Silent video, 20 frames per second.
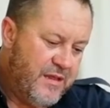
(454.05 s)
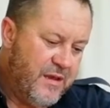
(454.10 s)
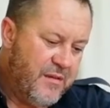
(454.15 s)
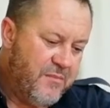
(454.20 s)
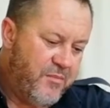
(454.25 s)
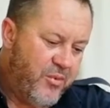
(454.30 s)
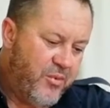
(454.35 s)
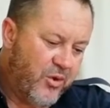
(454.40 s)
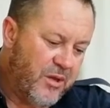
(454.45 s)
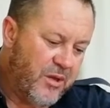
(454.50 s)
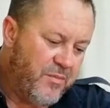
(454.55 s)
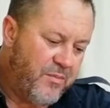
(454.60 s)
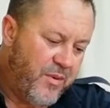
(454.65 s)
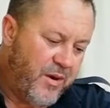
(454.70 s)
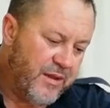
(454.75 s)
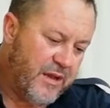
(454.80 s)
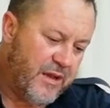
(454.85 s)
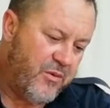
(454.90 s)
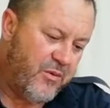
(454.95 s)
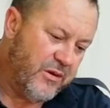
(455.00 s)
The important
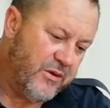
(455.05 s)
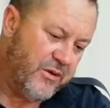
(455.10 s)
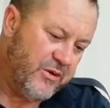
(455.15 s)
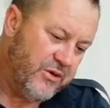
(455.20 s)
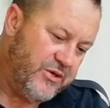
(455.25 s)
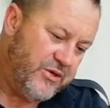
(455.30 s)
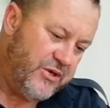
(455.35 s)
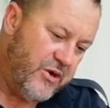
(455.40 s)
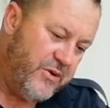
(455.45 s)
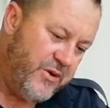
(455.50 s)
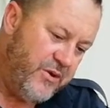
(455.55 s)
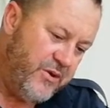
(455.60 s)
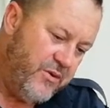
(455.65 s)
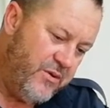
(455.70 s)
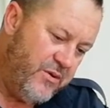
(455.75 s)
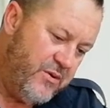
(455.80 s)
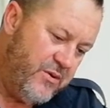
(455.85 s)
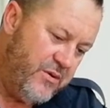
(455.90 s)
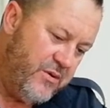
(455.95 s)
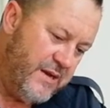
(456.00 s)
part I want to show
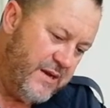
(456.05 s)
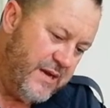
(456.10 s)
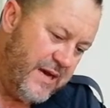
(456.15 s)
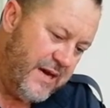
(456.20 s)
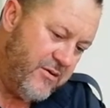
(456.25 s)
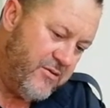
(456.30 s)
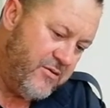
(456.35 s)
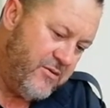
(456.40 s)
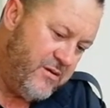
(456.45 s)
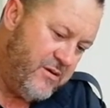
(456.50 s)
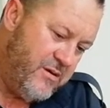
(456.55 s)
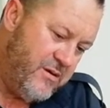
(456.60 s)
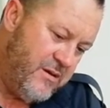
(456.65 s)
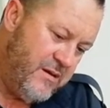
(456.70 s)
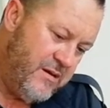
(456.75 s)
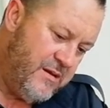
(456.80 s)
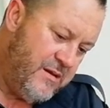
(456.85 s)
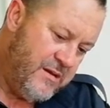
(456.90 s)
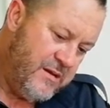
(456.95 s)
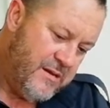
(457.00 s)
you now
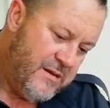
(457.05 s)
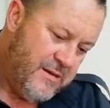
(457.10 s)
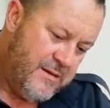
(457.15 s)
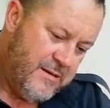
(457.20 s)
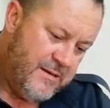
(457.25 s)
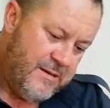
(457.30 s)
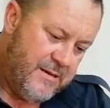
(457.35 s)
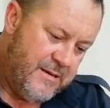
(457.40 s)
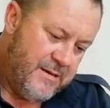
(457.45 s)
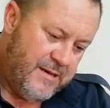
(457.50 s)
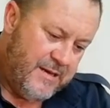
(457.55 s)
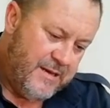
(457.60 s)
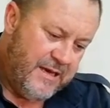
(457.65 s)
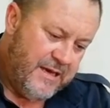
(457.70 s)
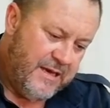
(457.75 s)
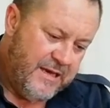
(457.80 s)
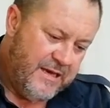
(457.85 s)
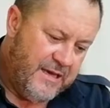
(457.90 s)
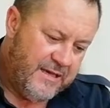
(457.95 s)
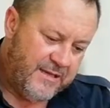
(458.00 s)

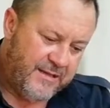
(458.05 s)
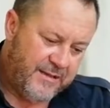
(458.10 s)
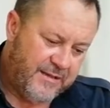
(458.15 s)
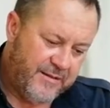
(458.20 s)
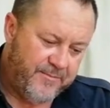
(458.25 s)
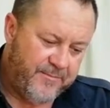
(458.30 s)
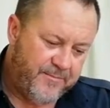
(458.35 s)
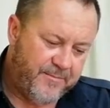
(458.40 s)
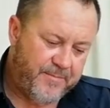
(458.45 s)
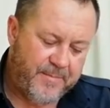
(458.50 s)
is,